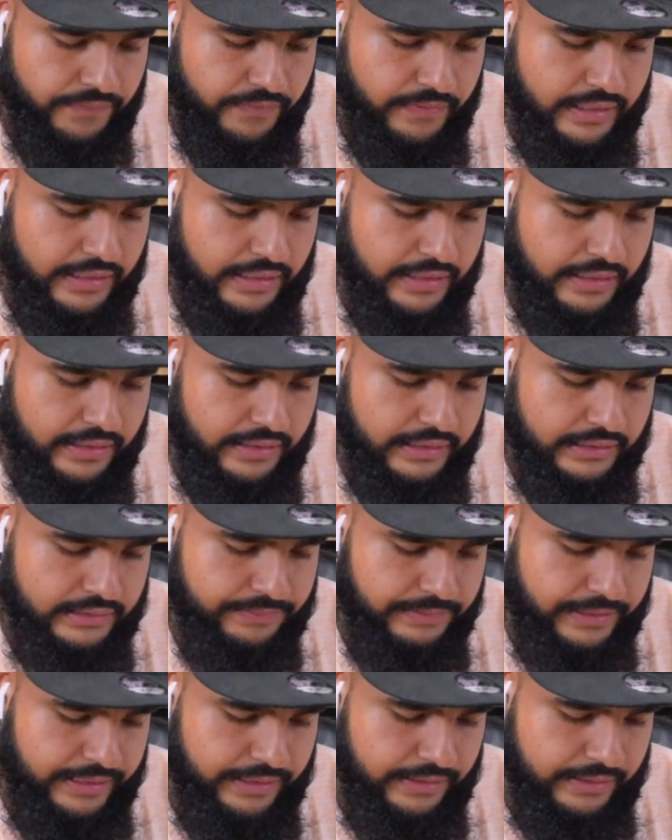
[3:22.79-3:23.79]
Then
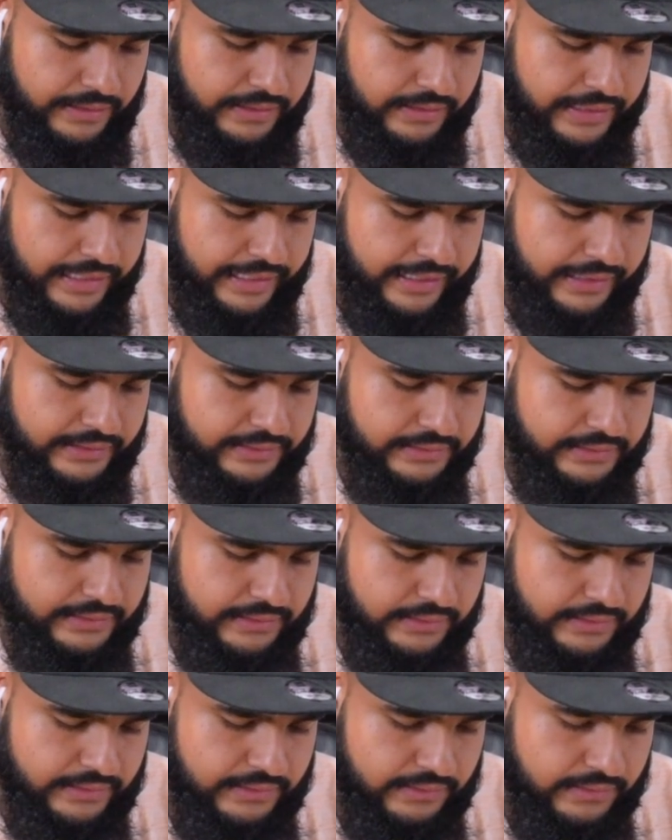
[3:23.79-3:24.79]
that's my
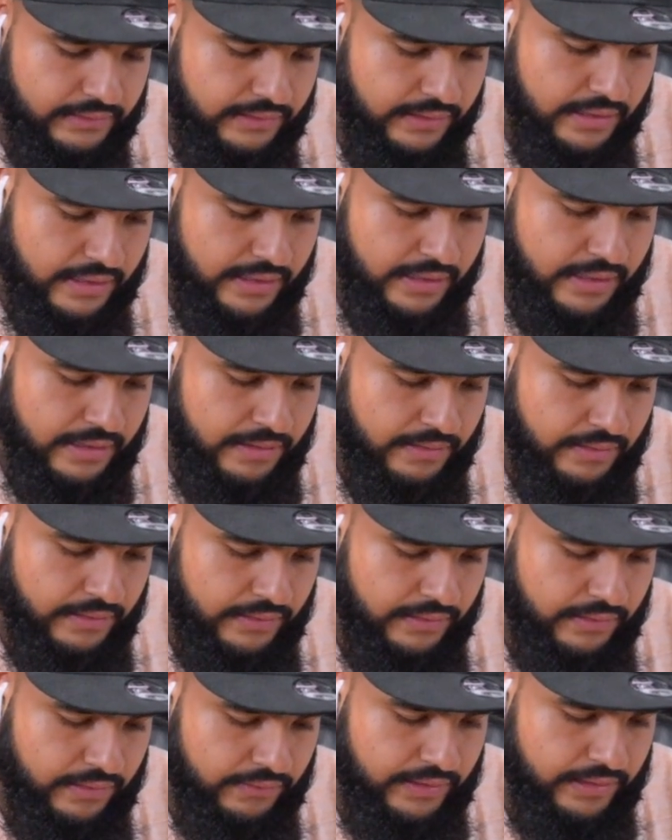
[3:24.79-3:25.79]
legs,
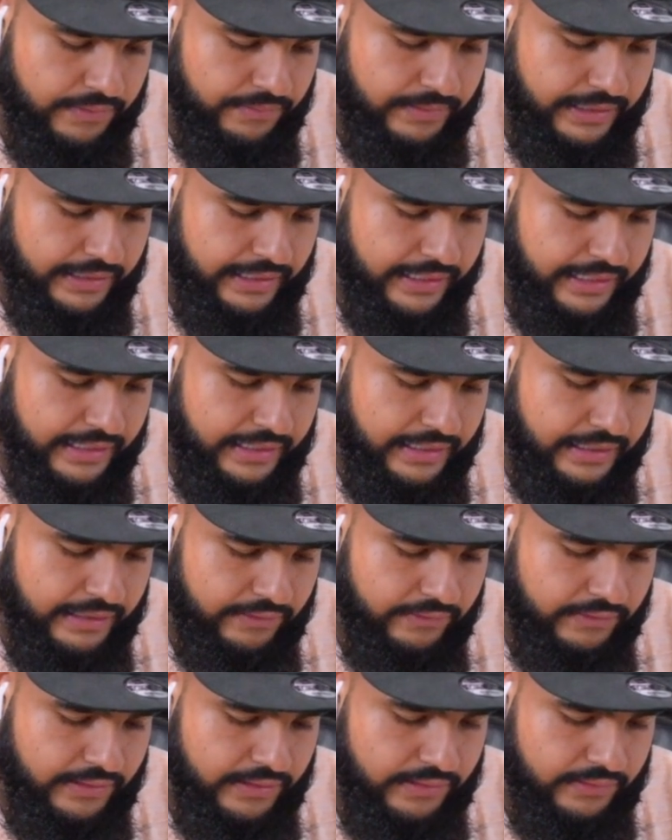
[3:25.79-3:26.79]
around my leg,
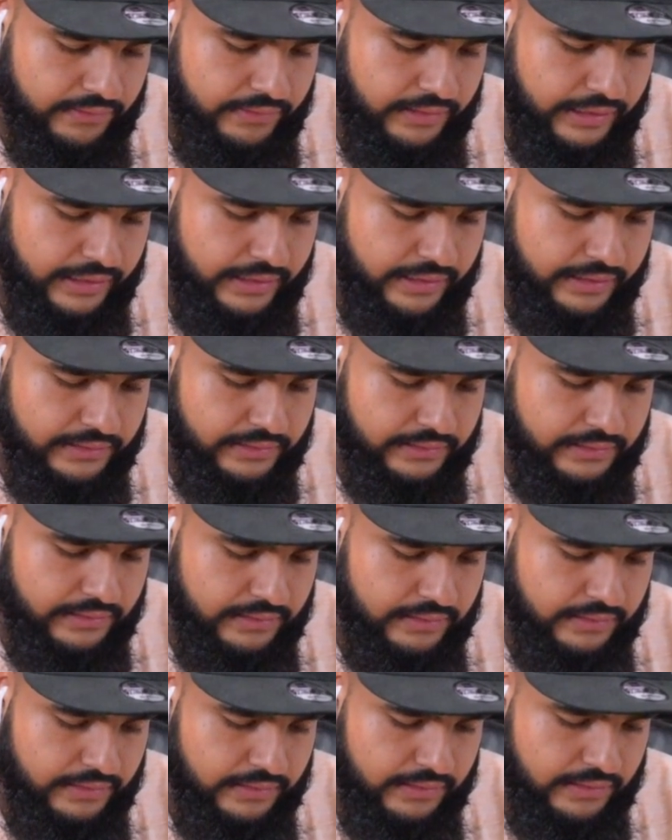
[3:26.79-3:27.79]
around this,
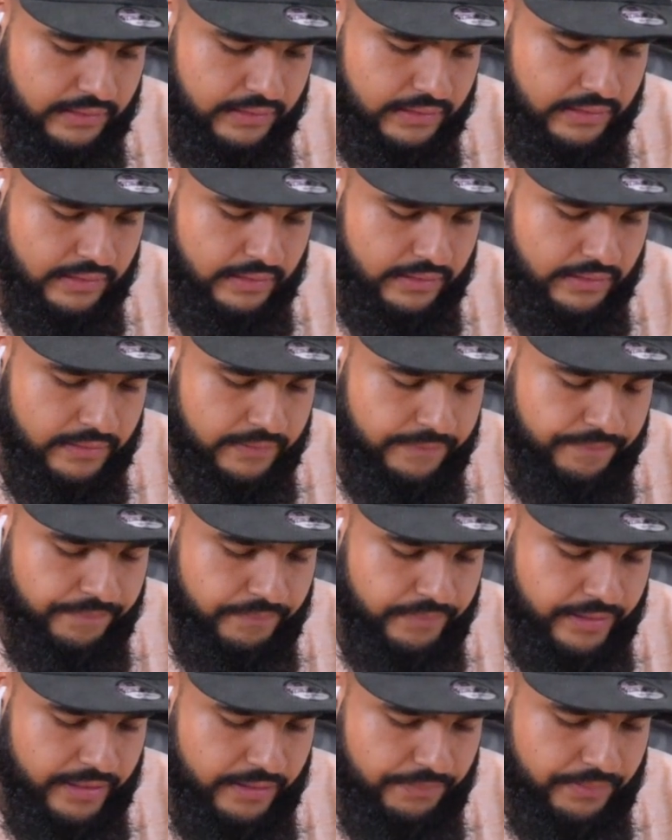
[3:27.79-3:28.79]

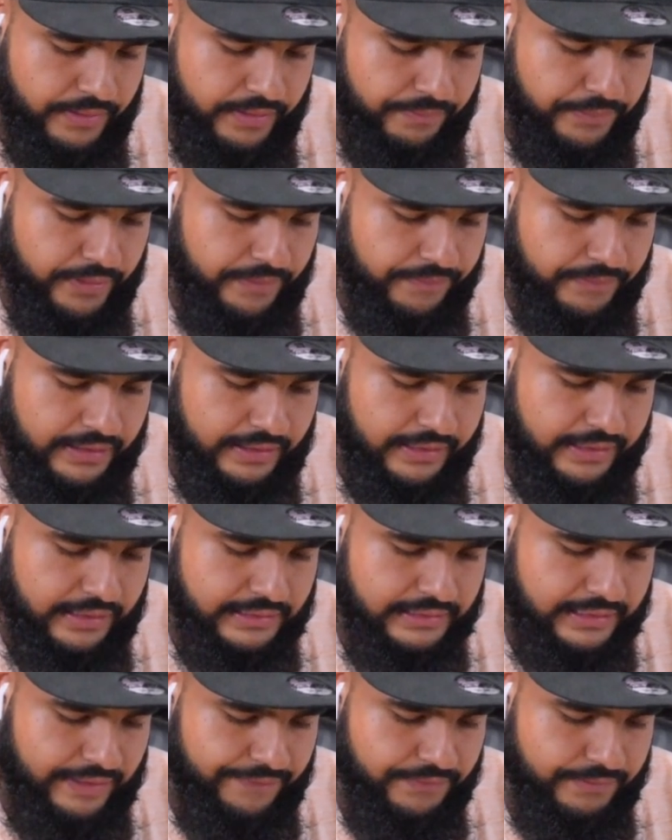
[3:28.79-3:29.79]
bam, bam, bam. It
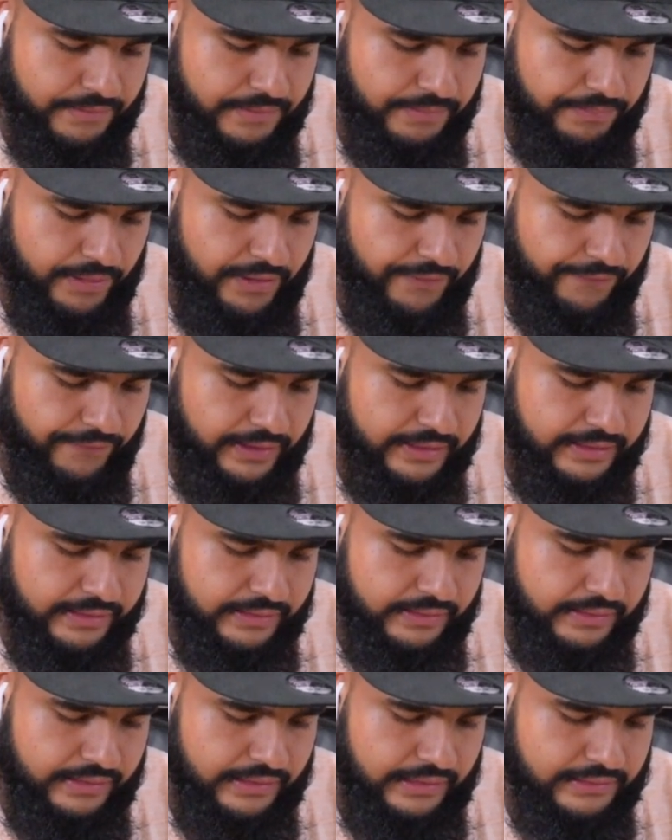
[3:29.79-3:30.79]
doesn't have to be perfect
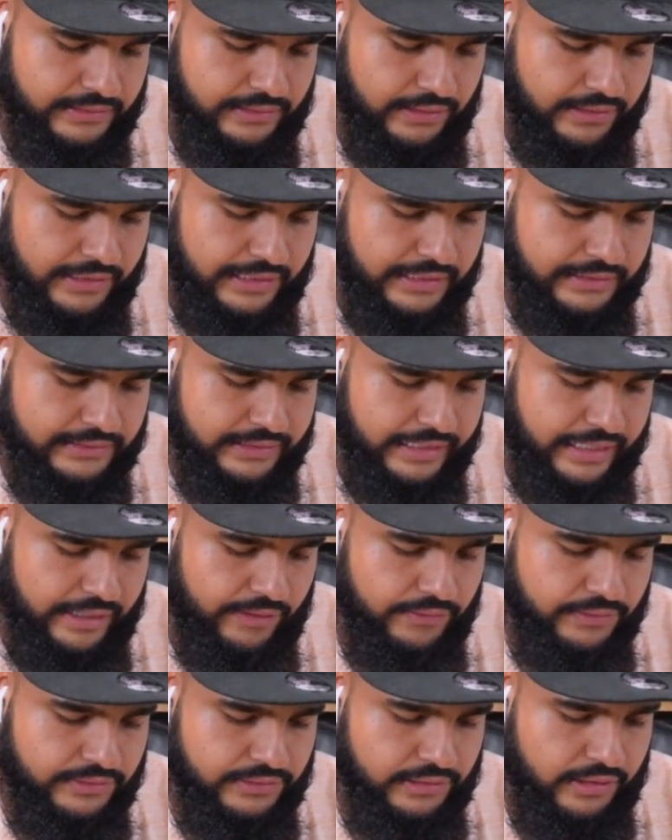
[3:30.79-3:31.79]
as long as the
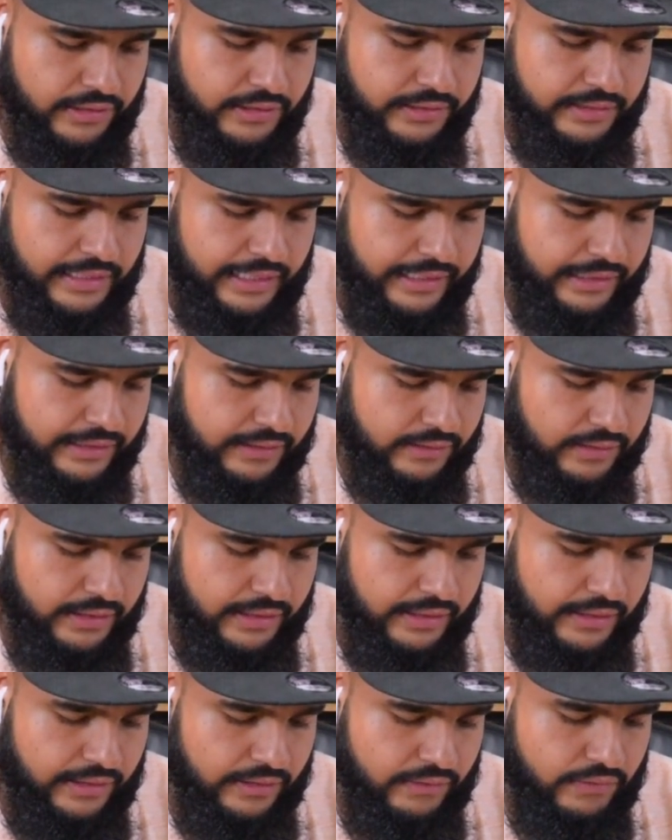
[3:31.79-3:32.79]
arrows aren't like
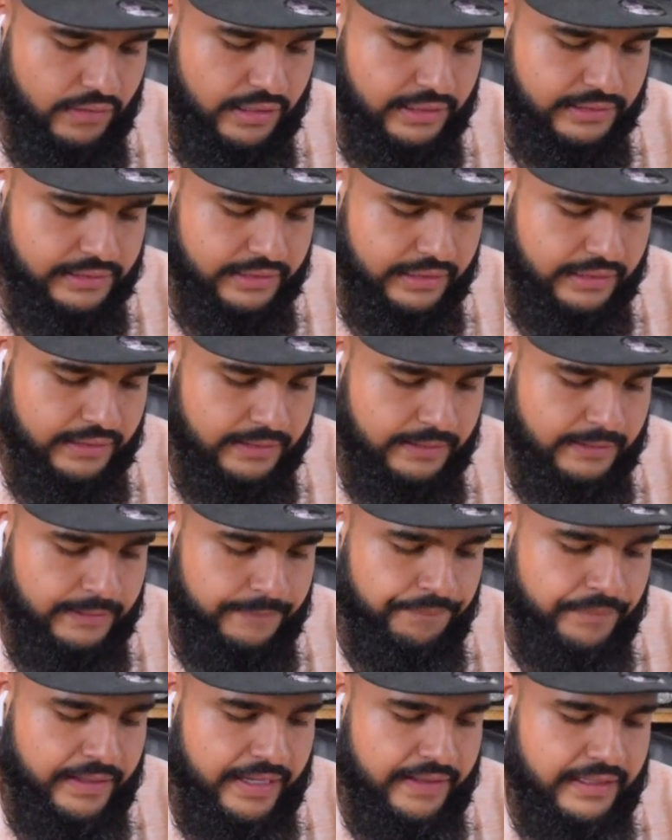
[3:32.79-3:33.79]
cutting across it.
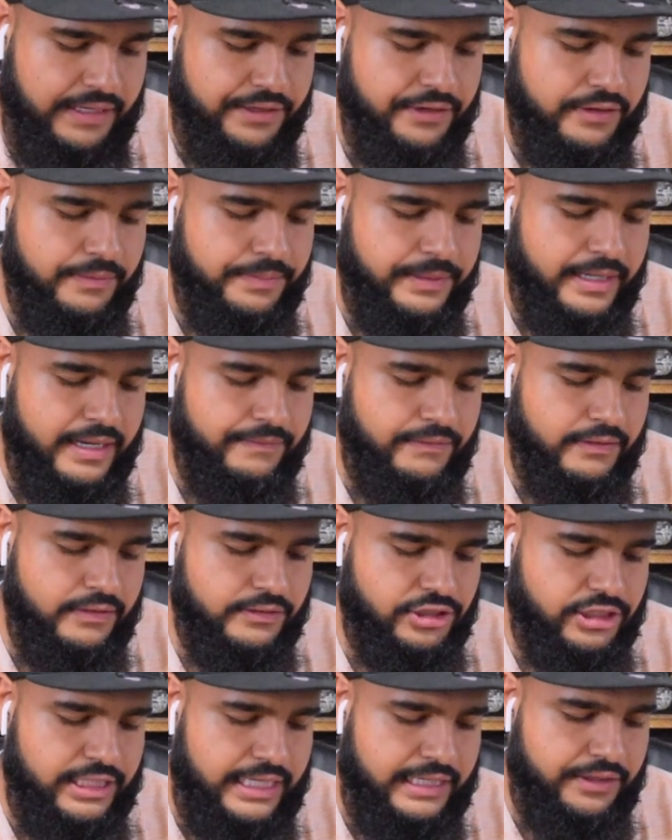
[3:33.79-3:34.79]
And then you'll be able to
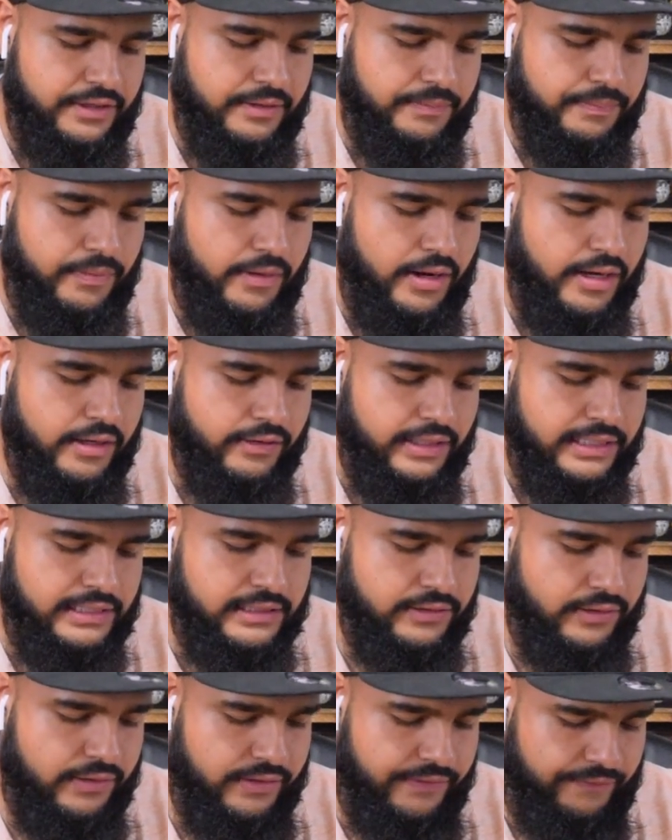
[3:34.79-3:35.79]
check your progress.
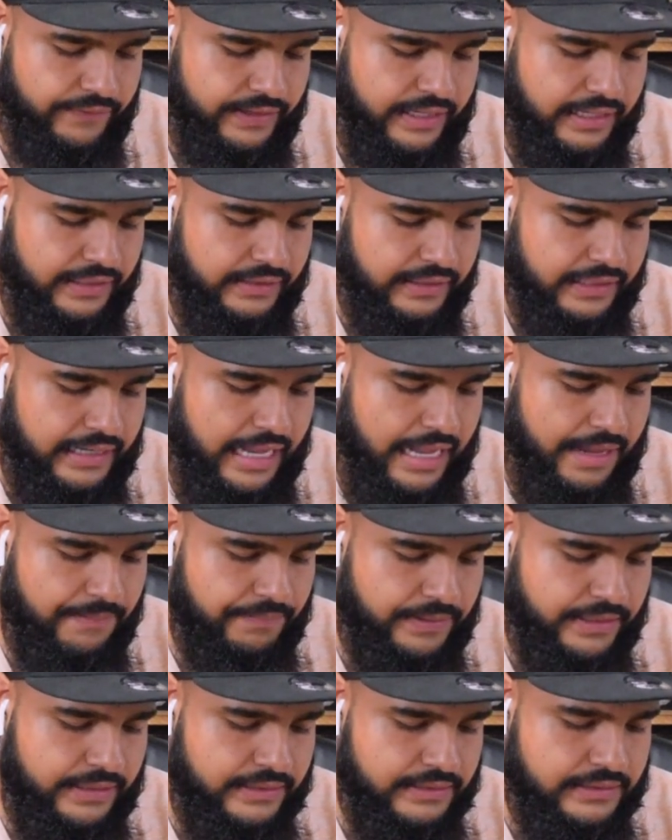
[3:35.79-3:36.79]
So if anything
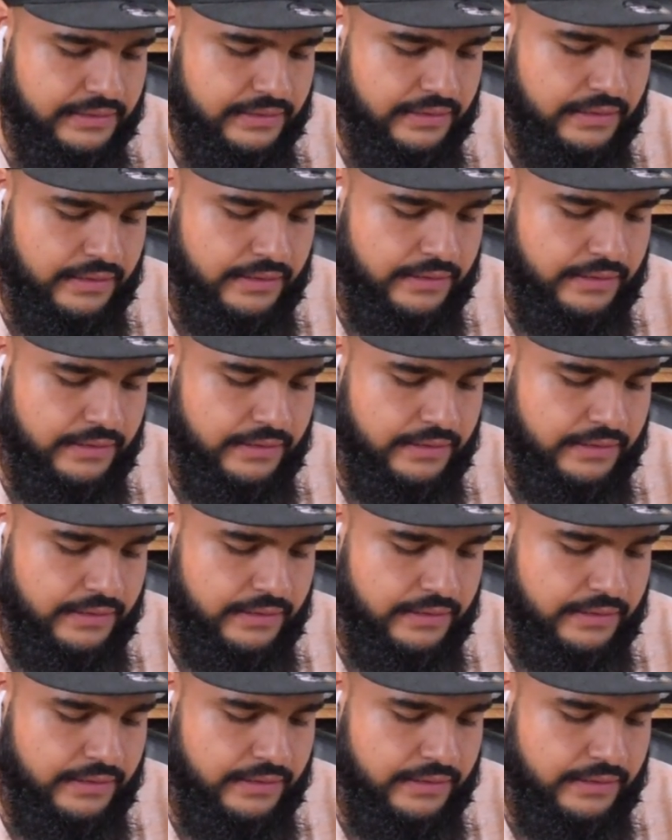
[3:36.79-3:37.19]
happens,